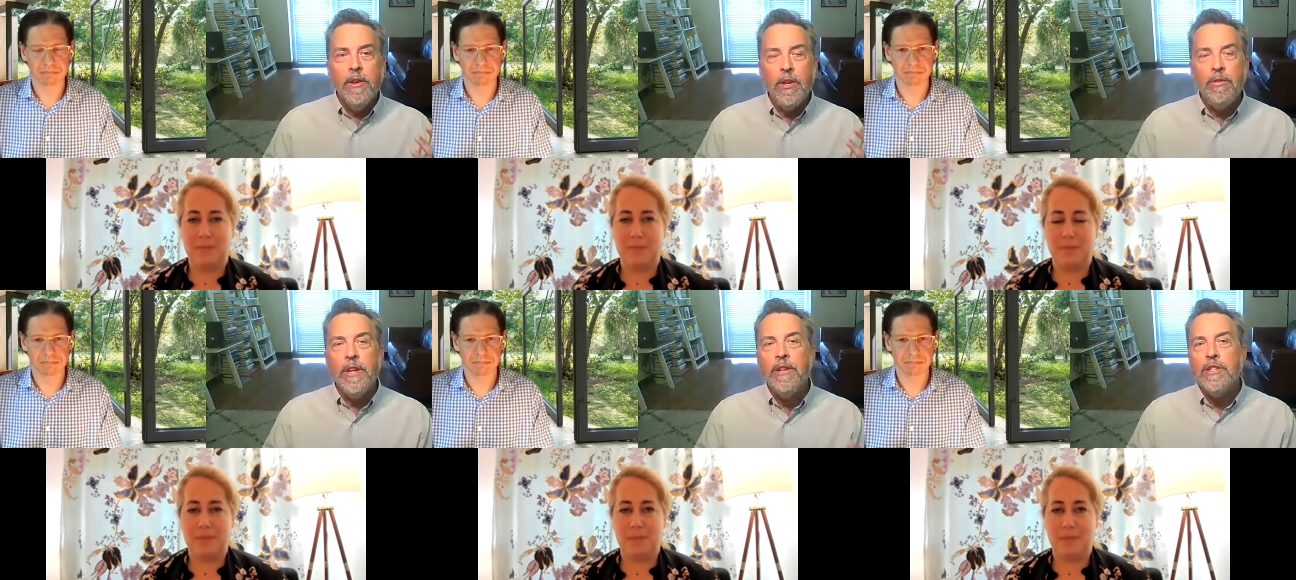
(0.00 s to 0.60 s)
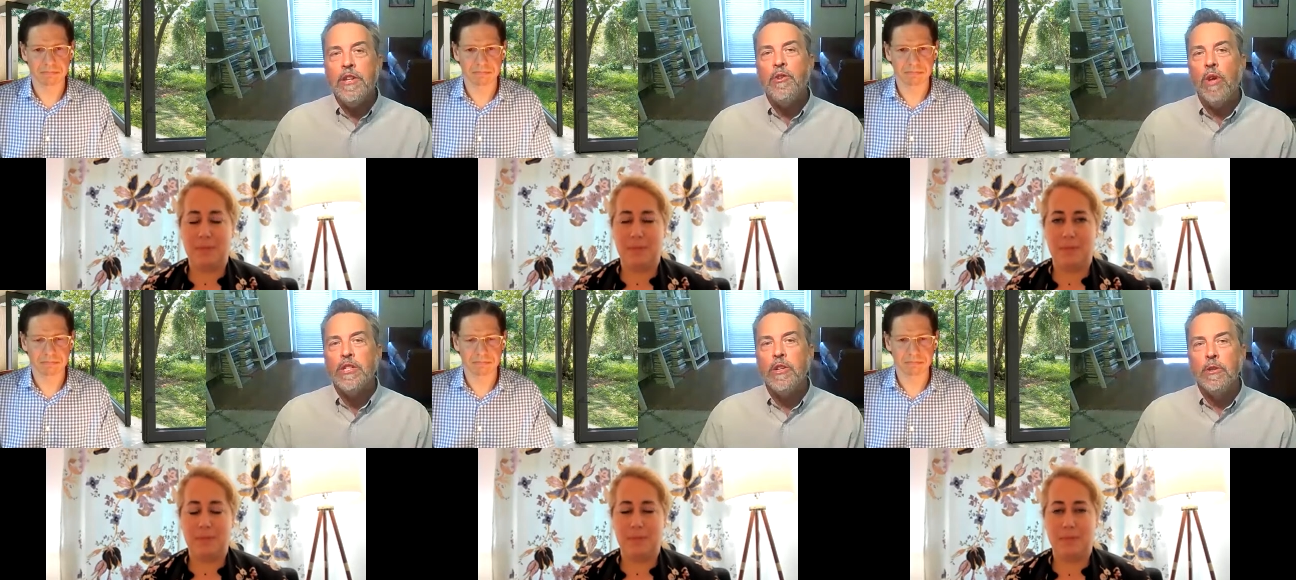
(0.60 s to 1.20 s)
Speaker 1: Do you think
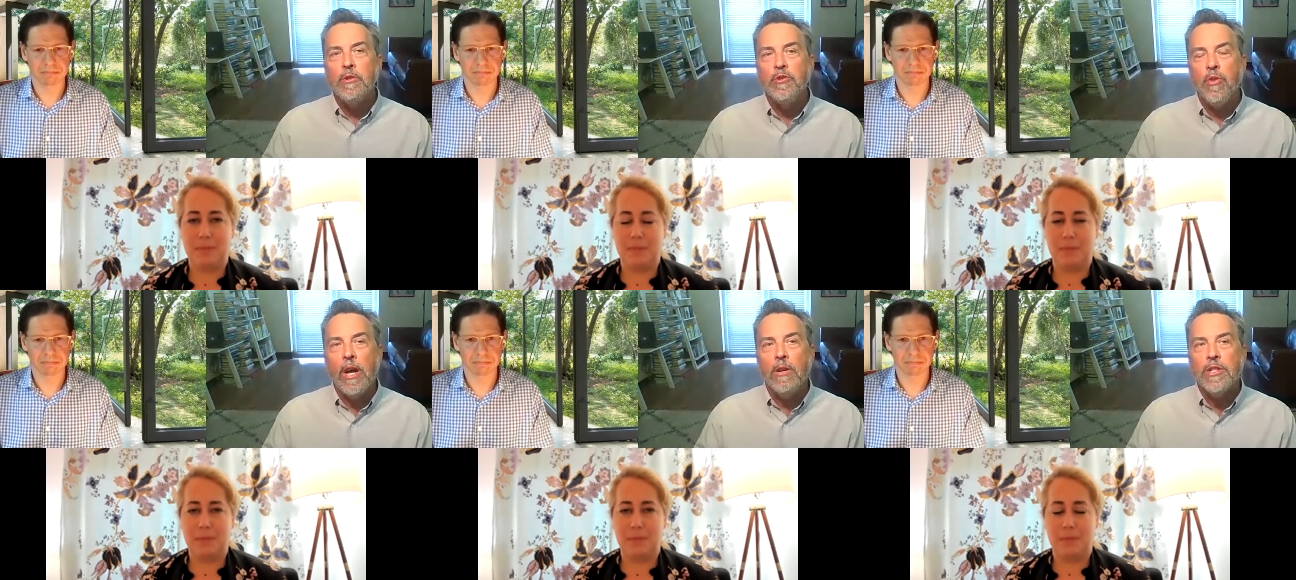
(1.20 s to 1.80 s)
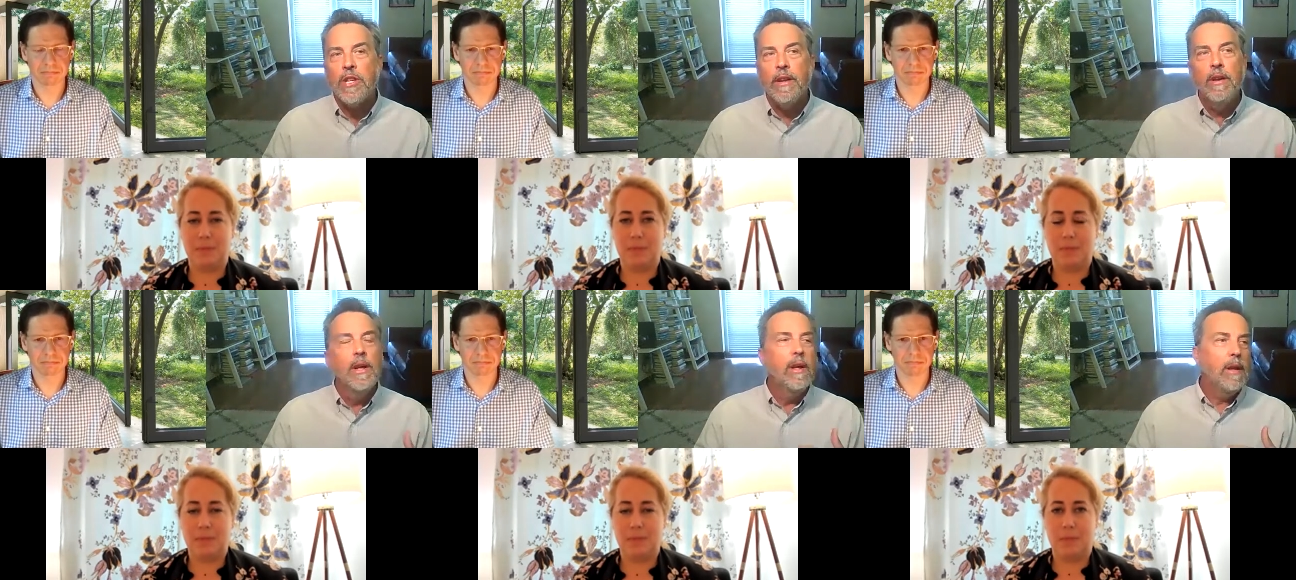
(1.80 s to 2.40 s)
decentralized clinical trials
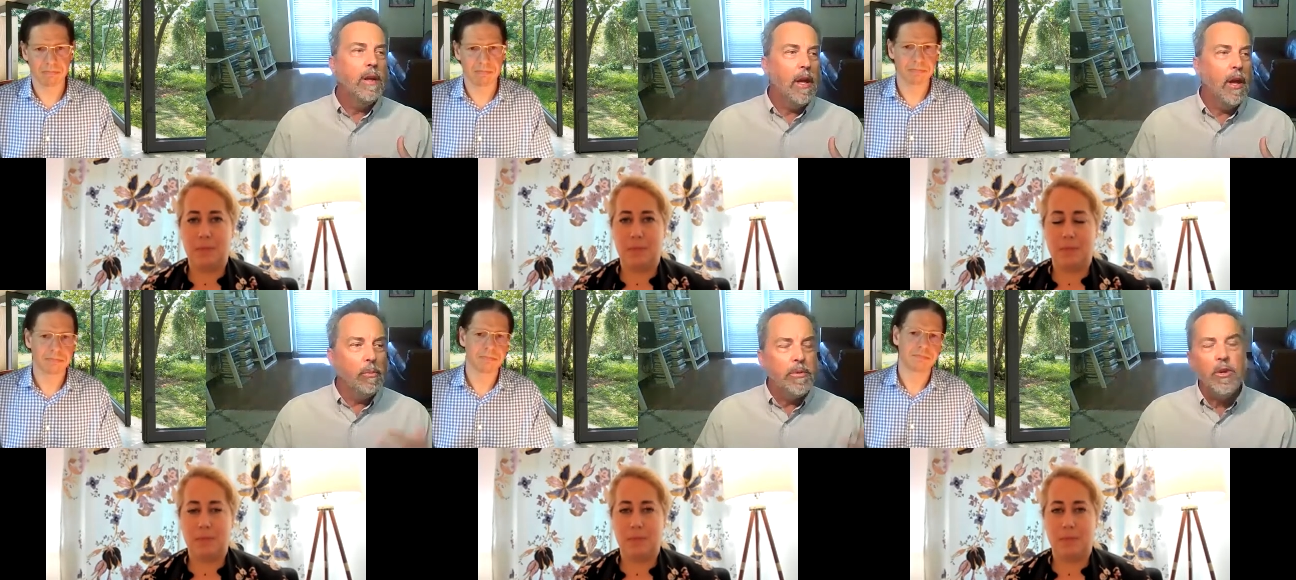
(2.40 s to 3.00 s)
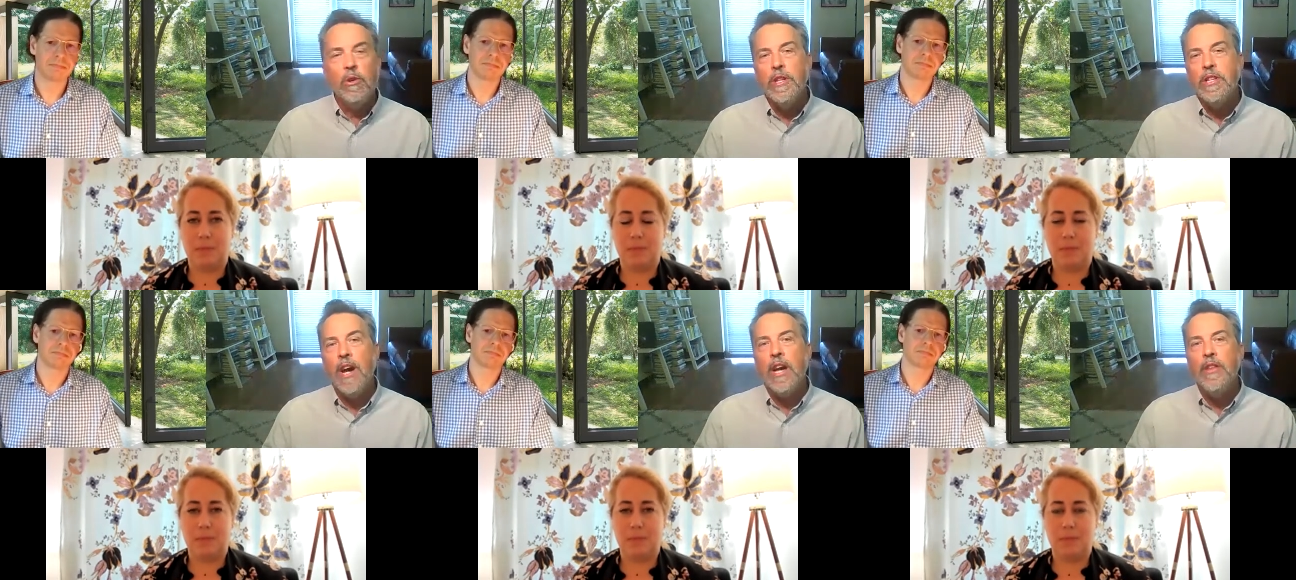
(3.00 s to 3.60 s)
can help turn the
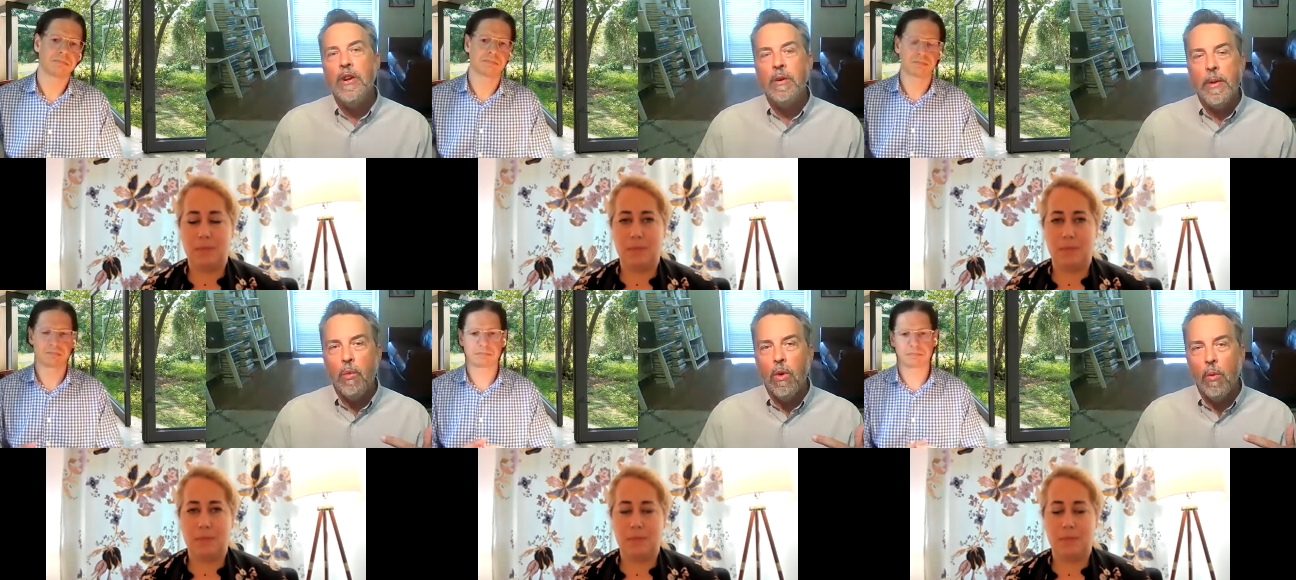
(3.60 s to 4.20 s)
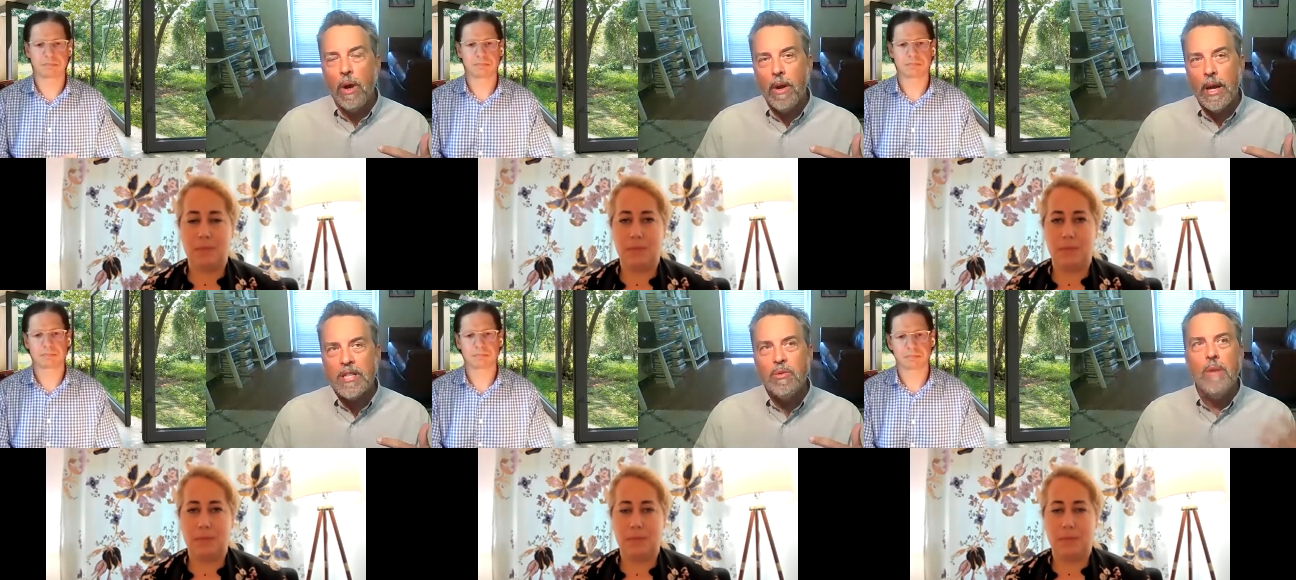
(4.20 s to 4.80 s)
tide there? I mean, what,
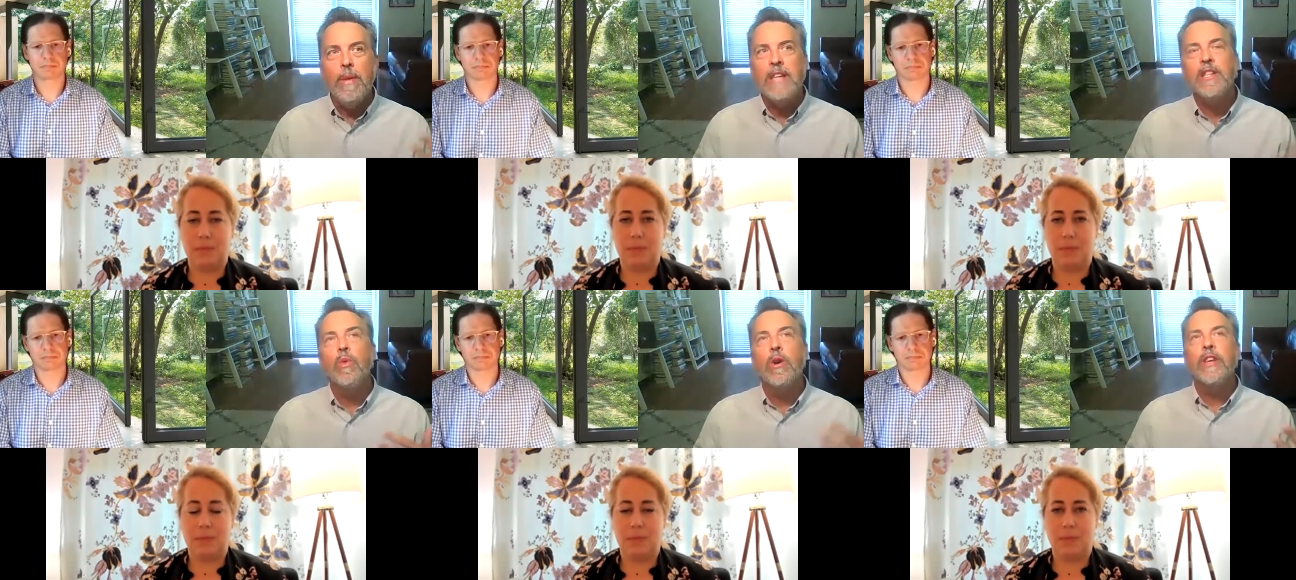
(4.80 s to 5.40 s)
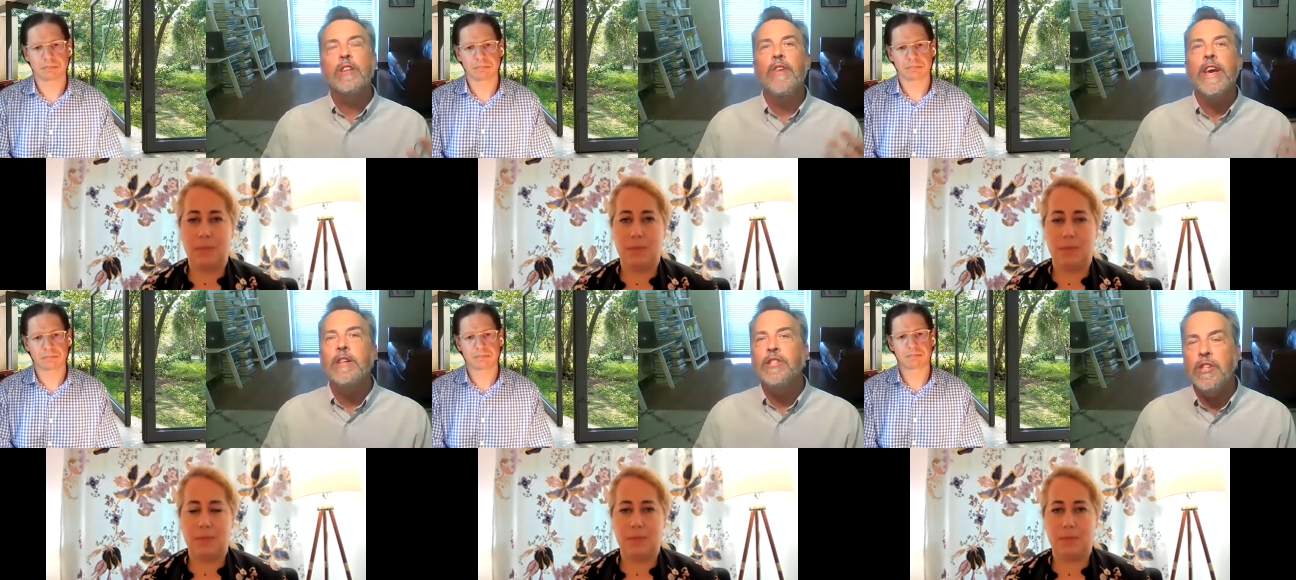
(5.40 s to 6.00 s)
I guess what I'm asking, what are the
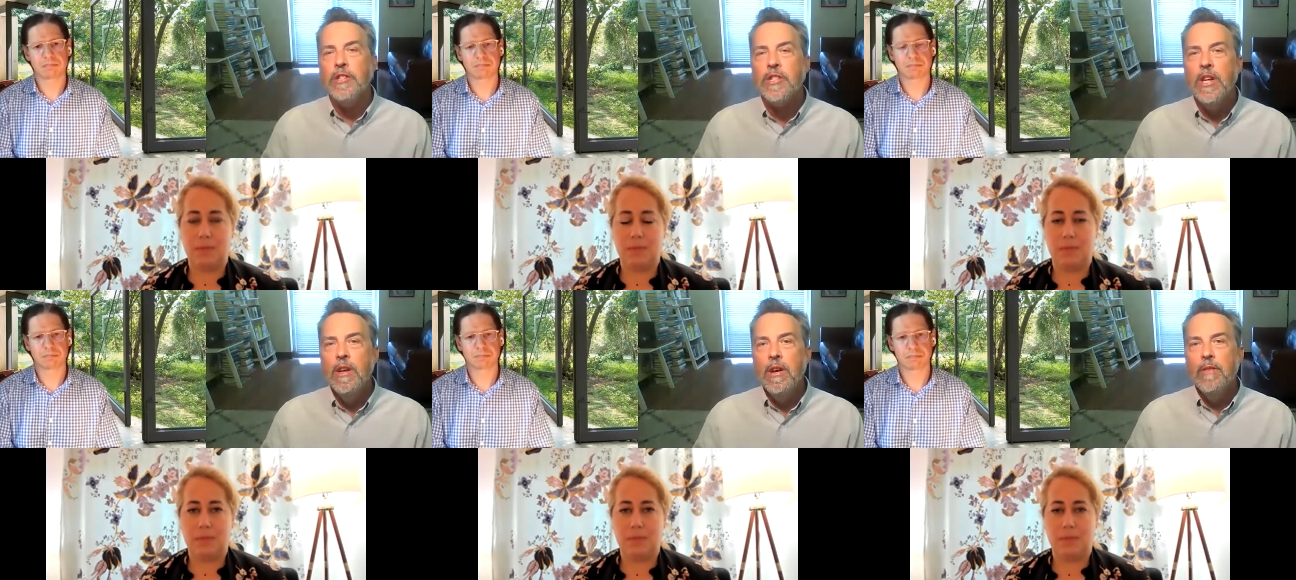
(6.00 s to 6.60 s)
advantages